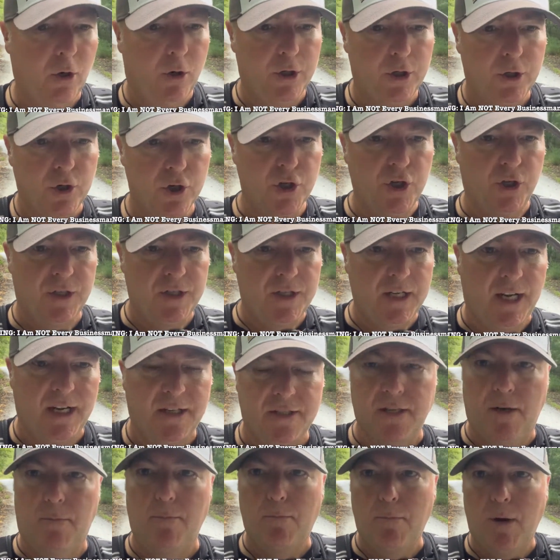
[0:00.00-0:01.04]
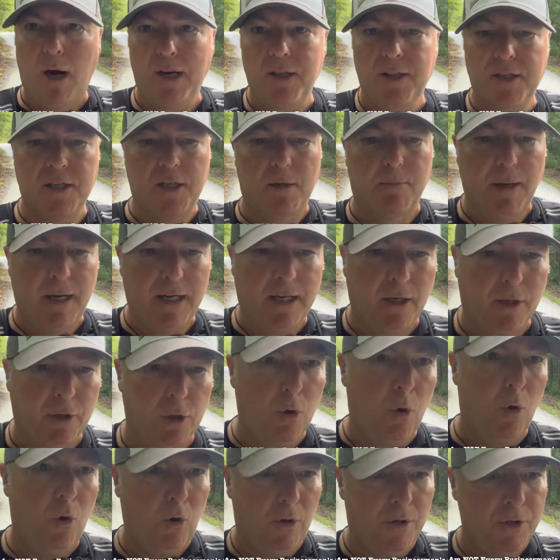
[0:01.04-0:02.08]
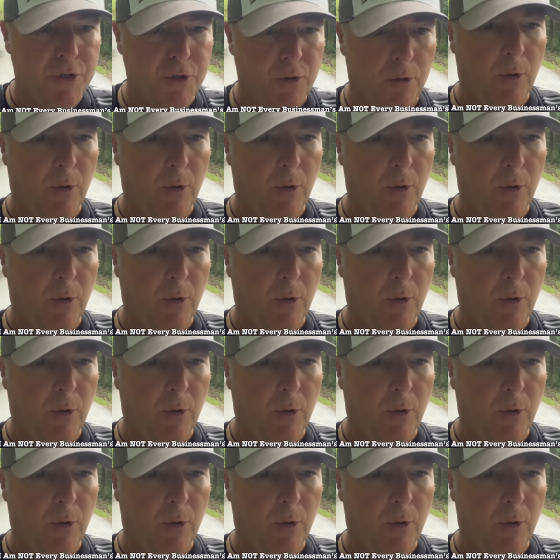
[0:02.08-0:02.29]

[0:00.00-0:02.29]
usually takes a month to make a goal into a